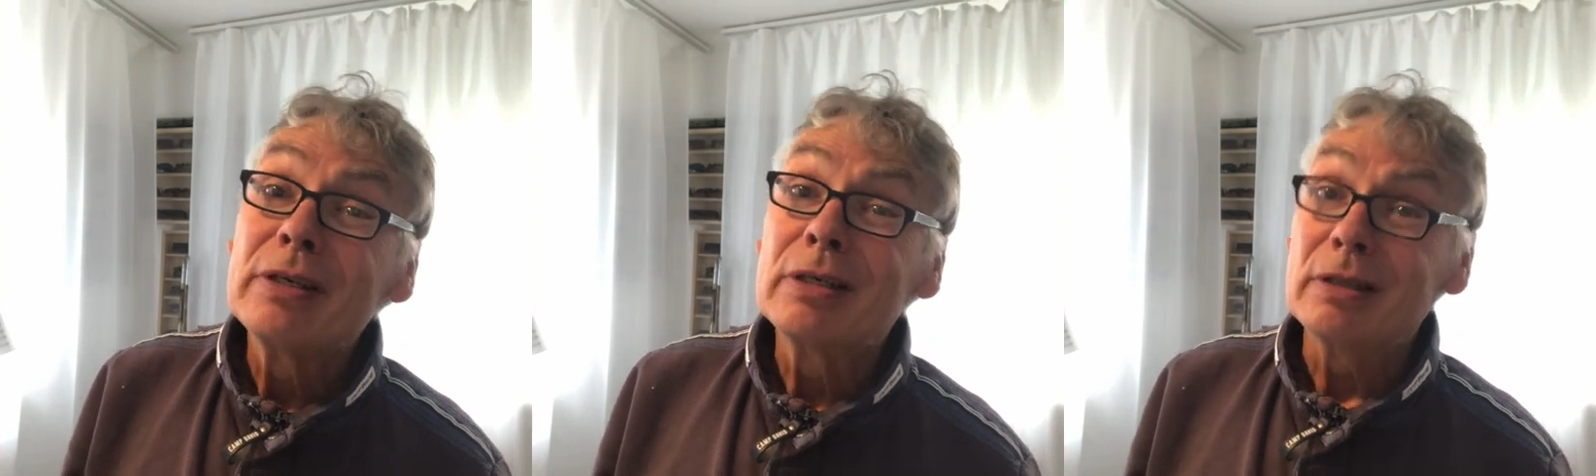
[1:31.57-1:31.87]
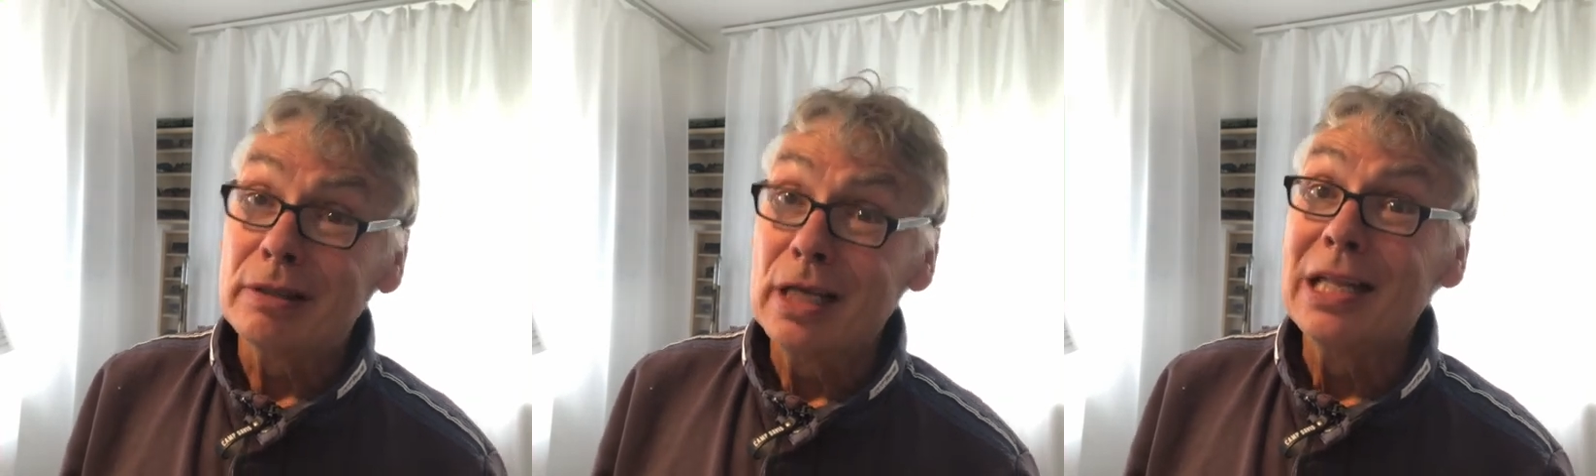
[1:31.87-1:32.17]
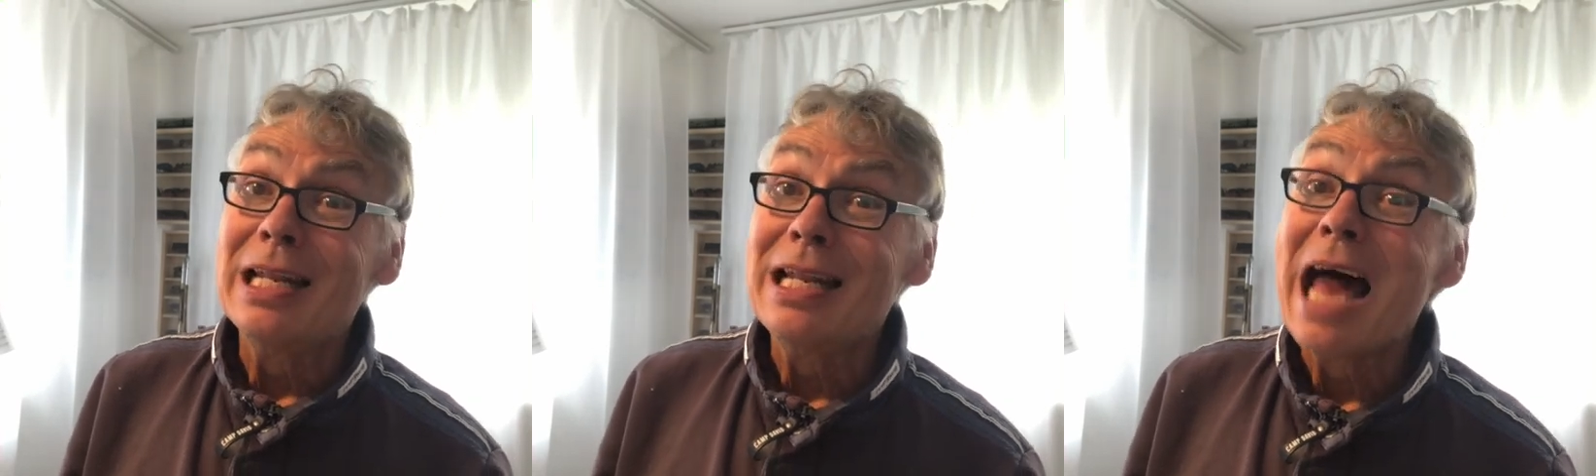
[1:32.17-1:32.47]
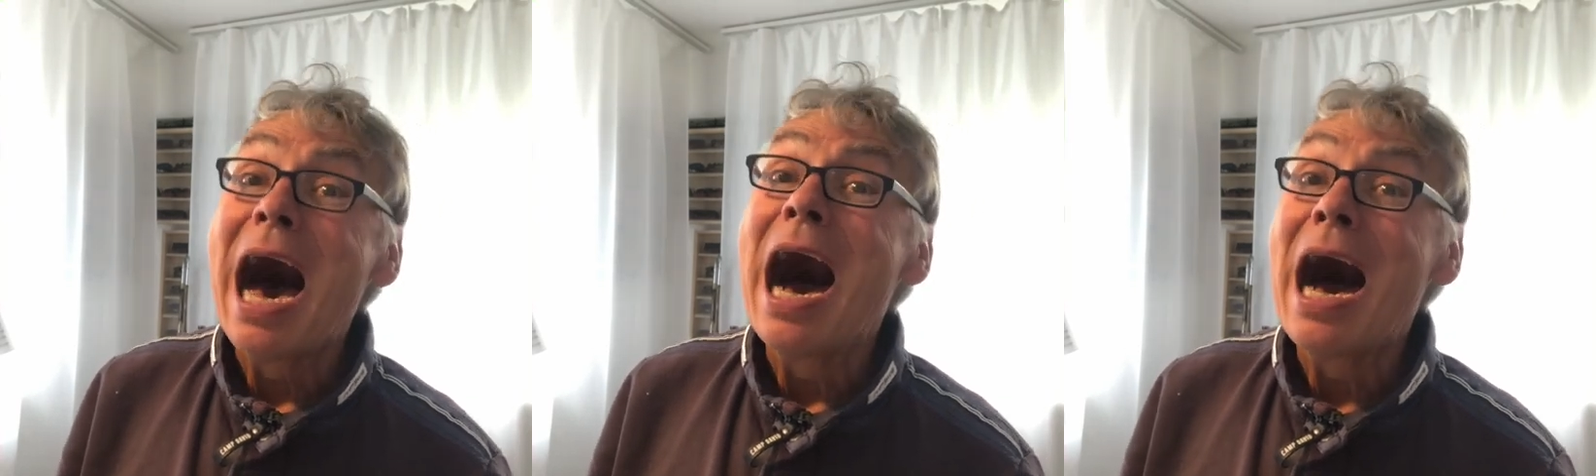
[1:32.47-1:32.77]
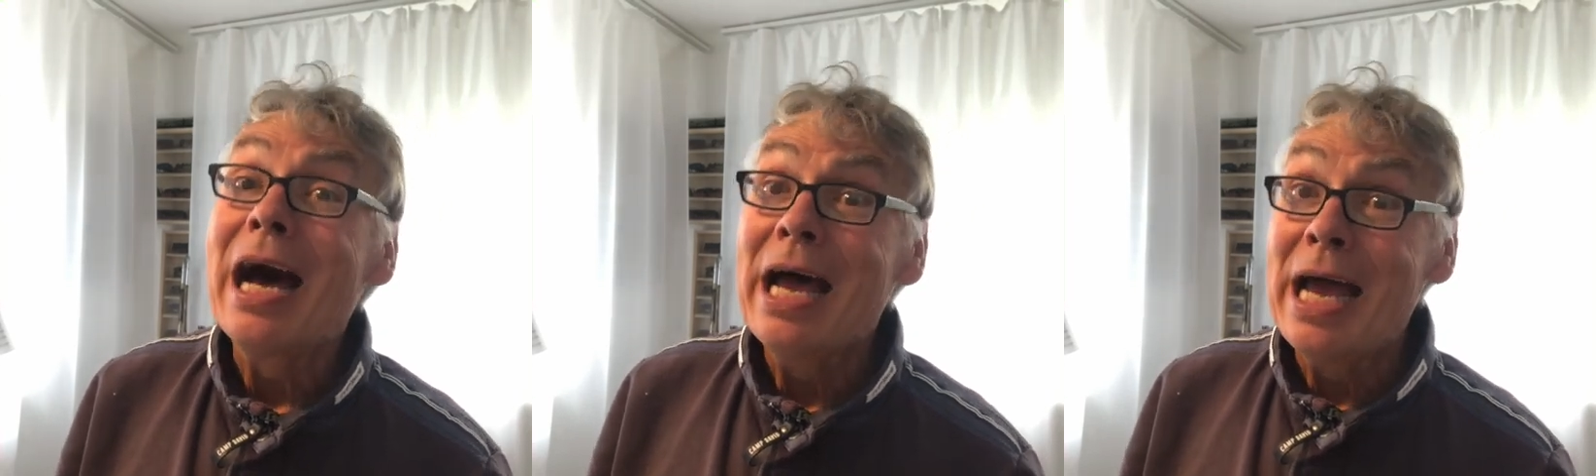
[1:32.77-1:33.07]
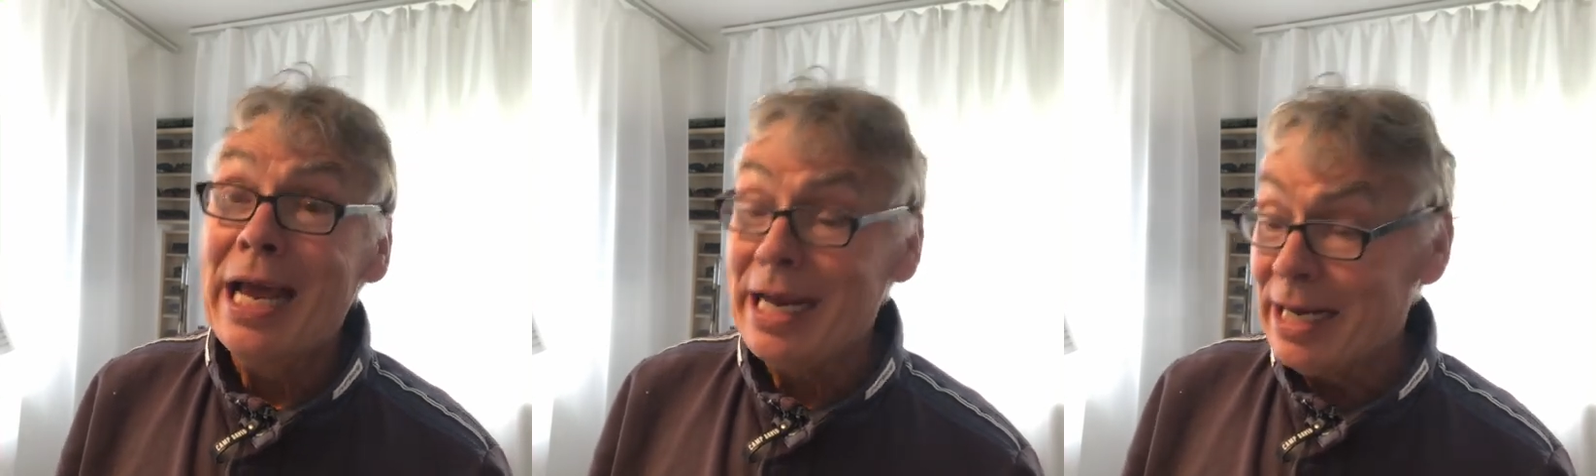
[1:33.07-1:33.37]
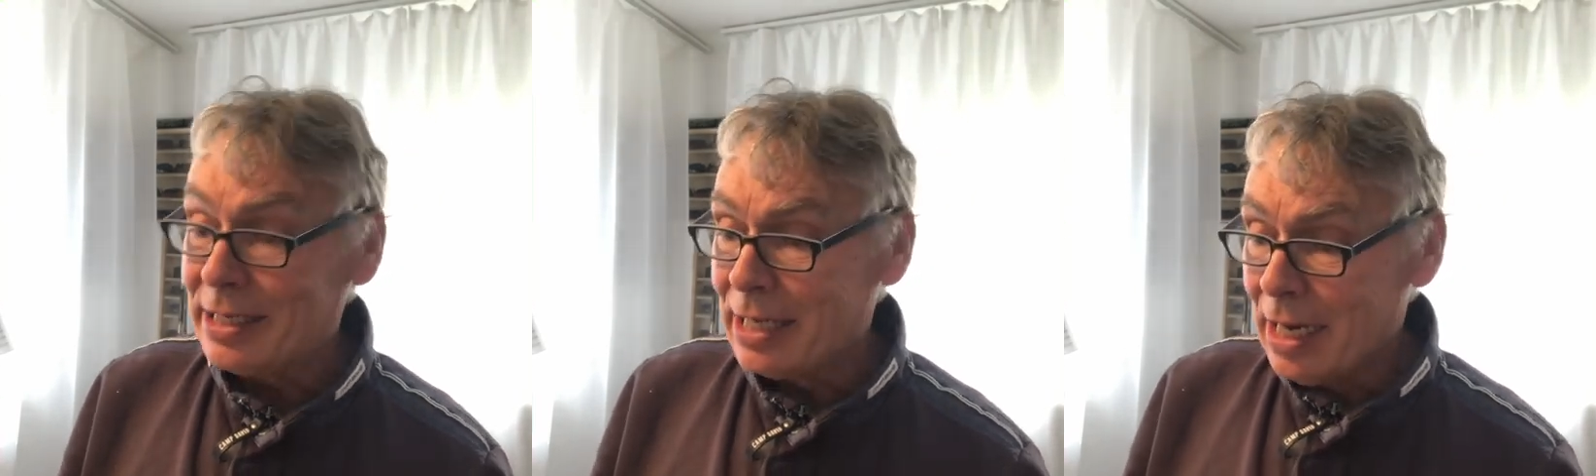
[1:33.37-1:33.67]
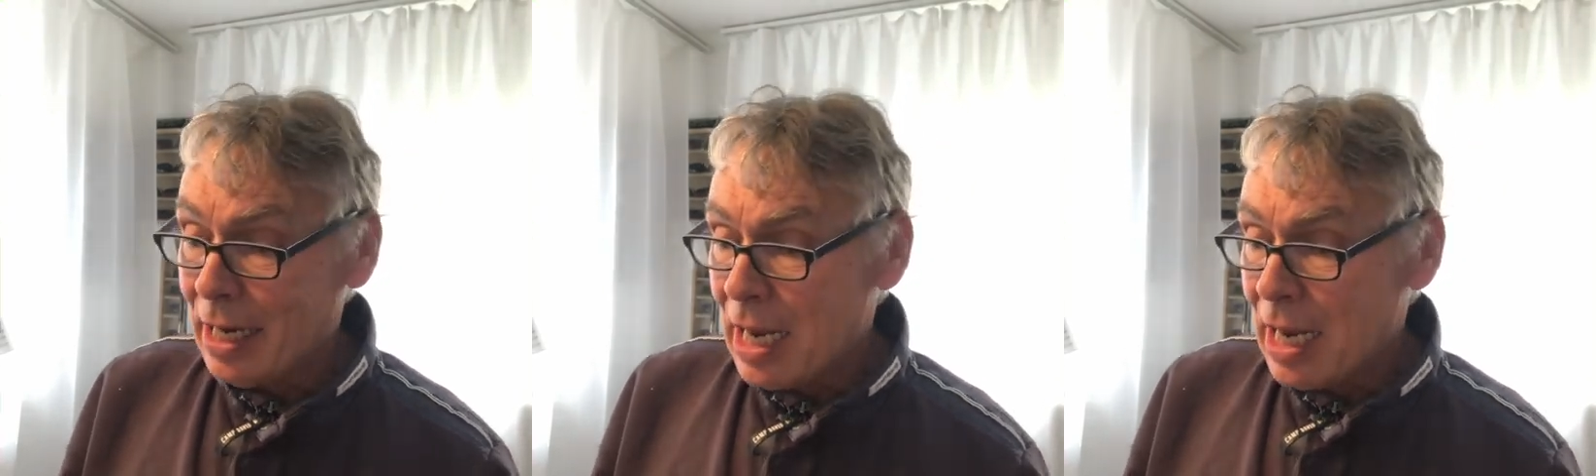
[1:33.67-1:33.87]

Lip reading: a light.